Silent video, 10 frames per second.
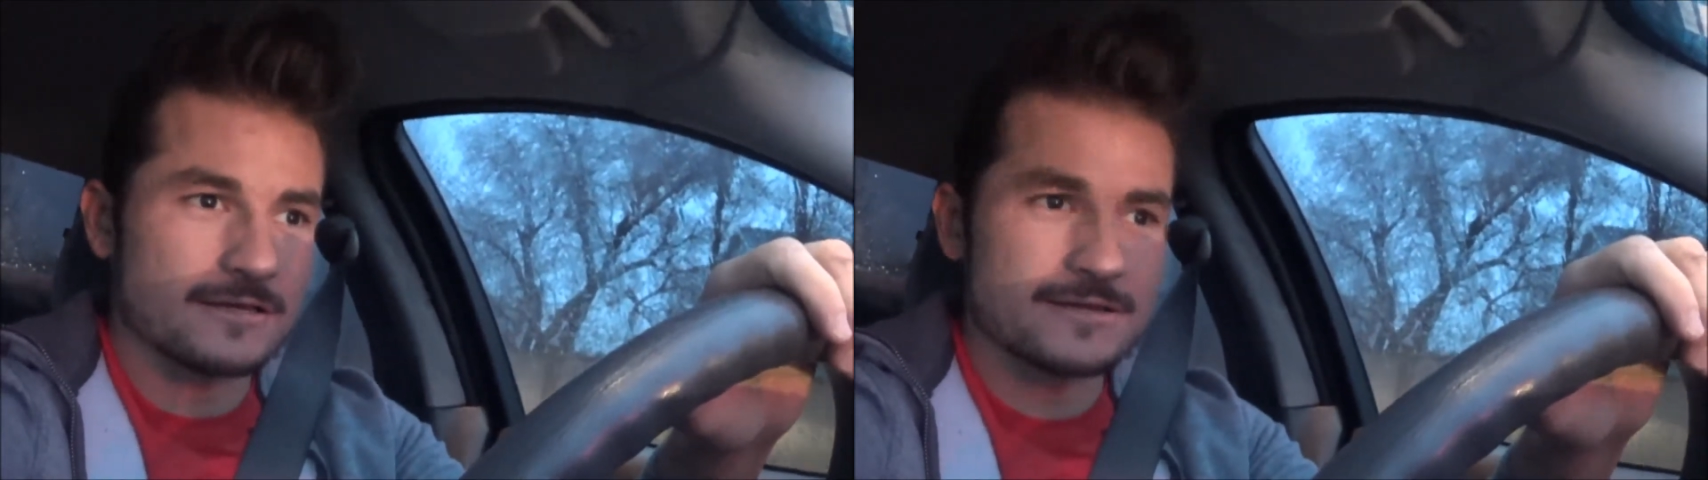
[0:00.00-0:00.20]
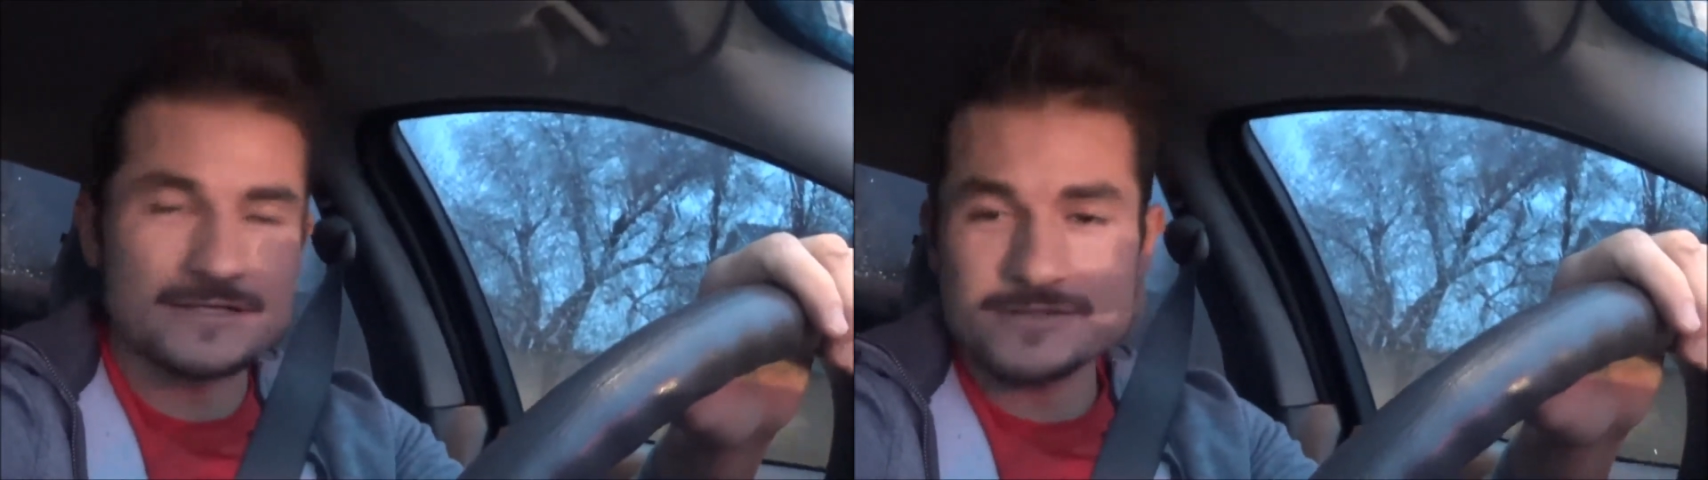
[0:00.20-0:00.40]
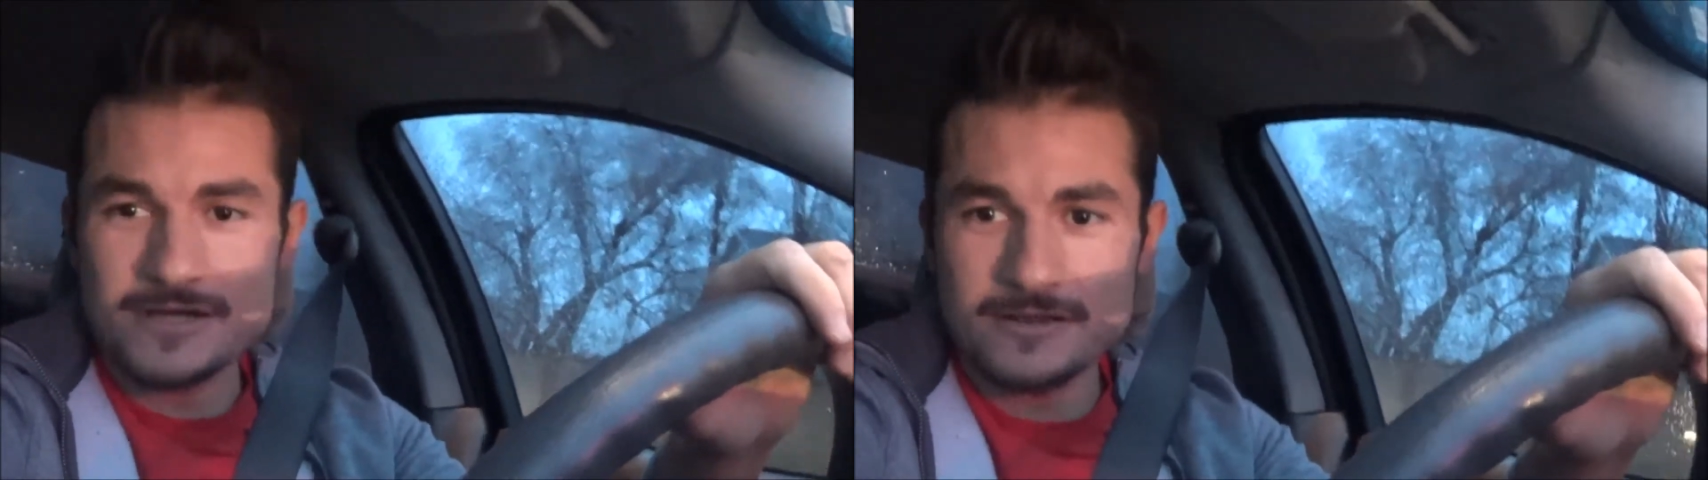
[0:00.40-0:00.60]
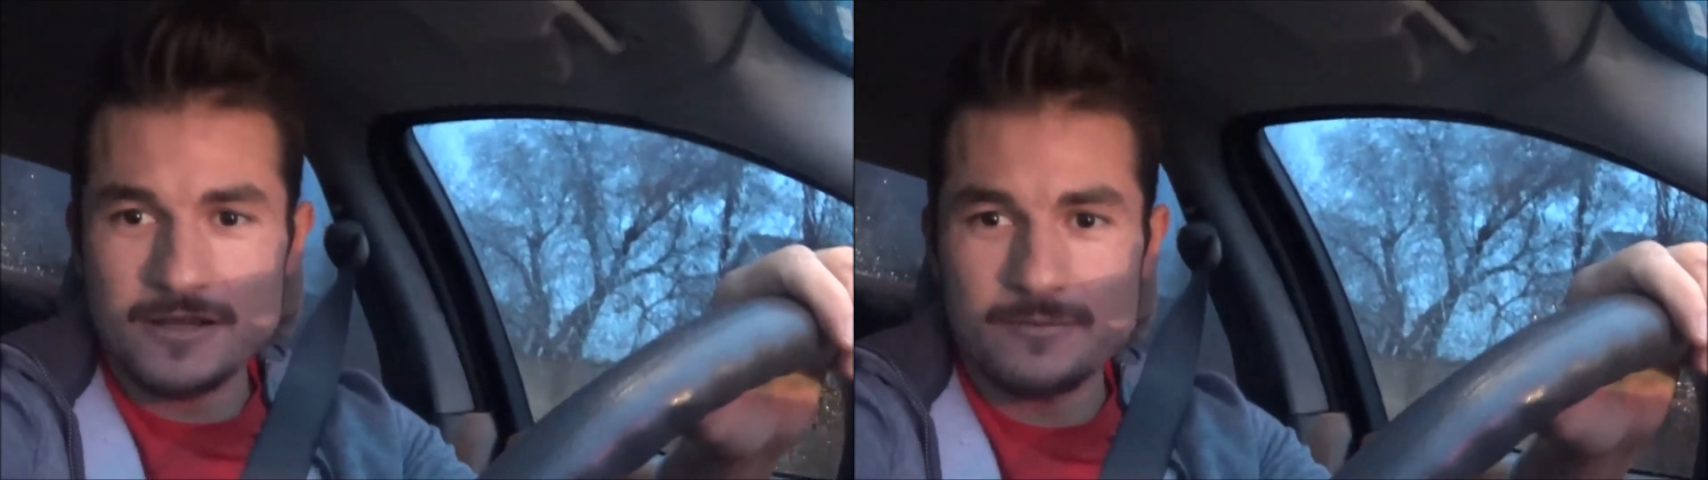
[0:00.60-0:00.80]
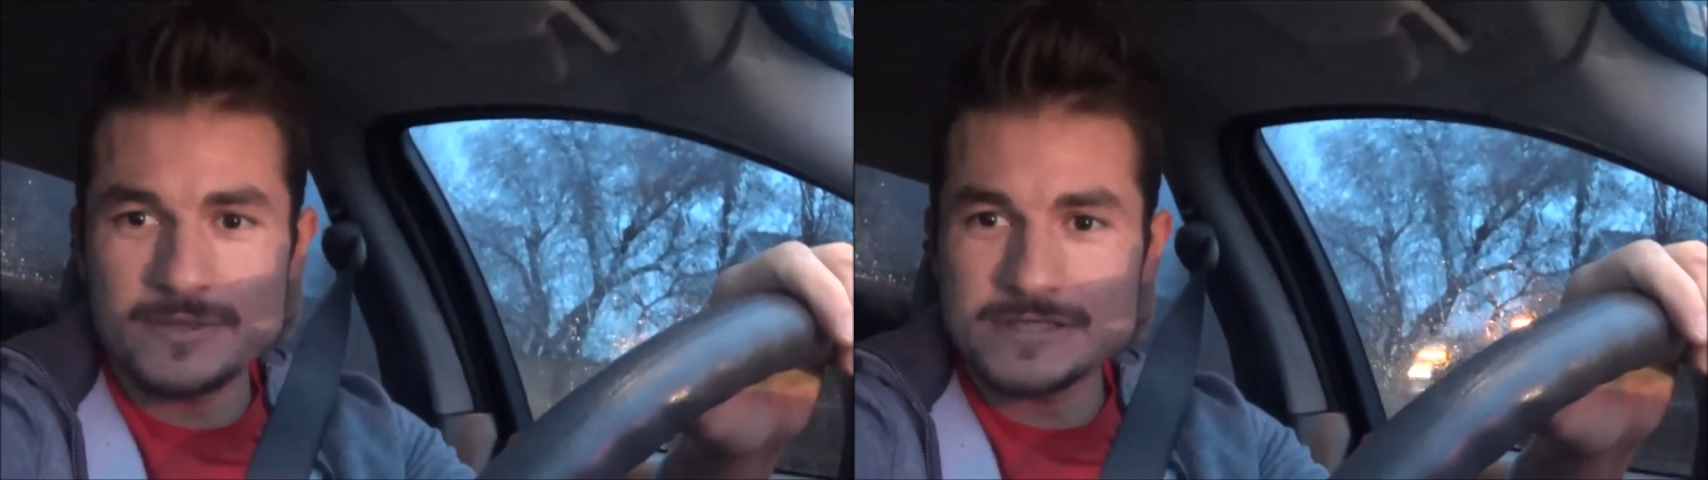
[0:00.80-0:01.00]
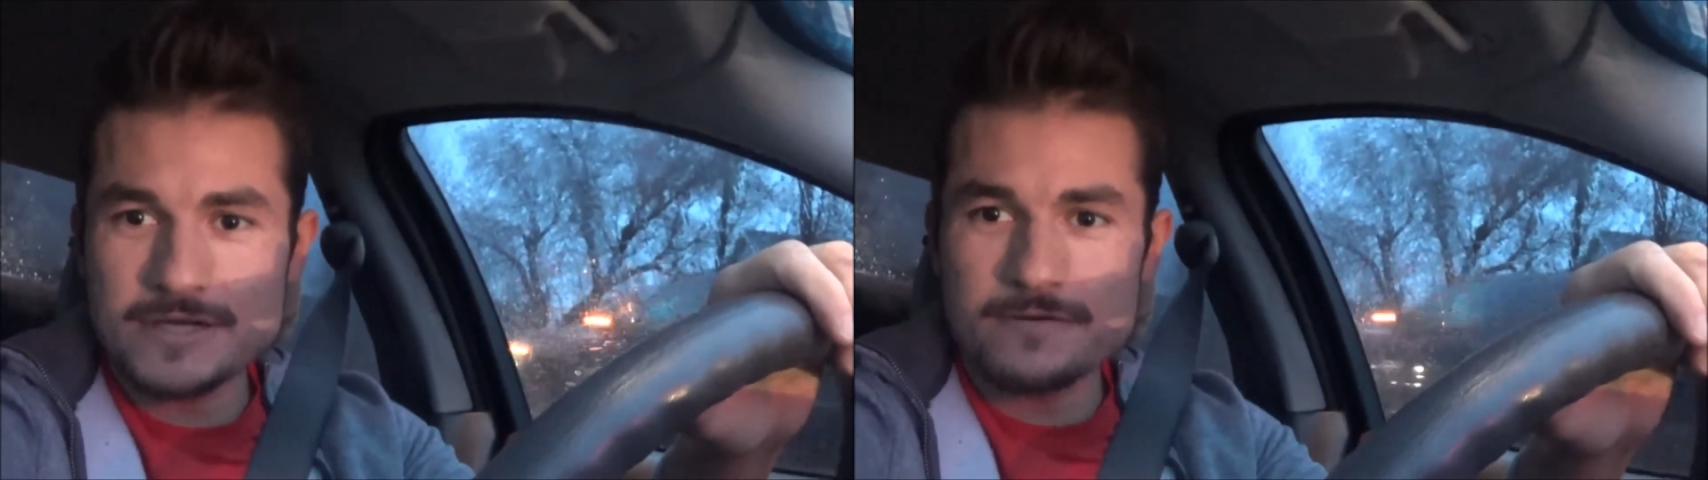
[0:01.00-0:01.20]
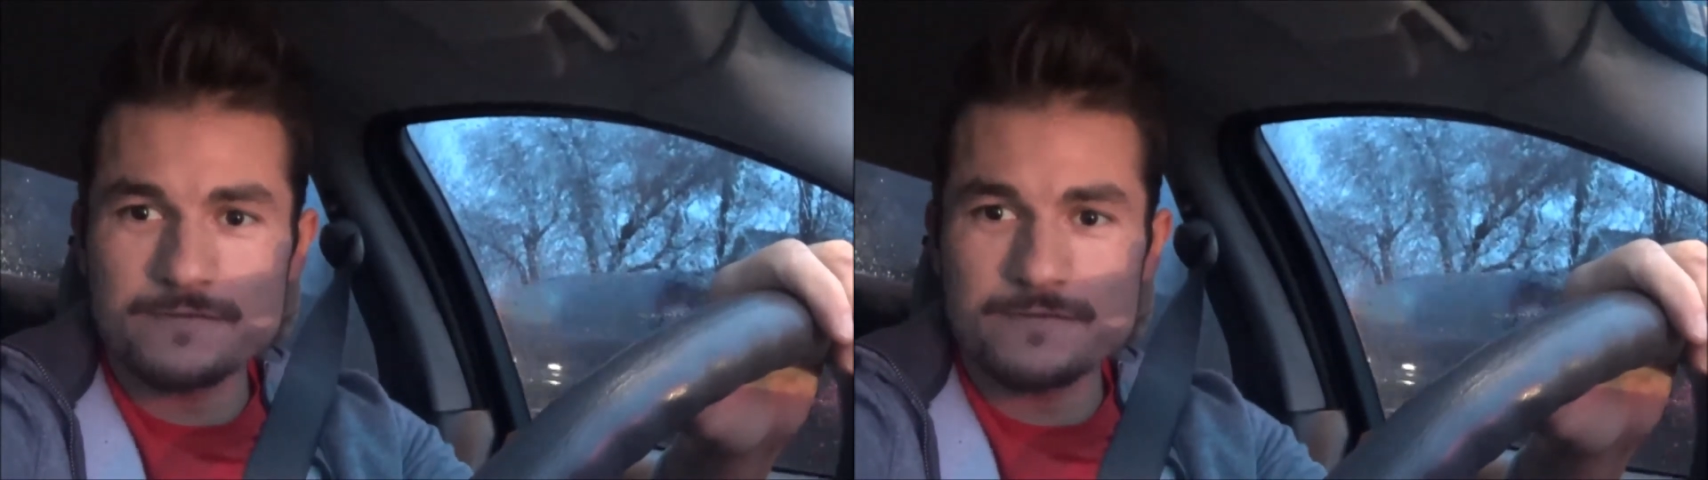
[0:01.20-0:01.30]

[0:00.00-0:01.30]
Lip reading: Things are getting a lot busier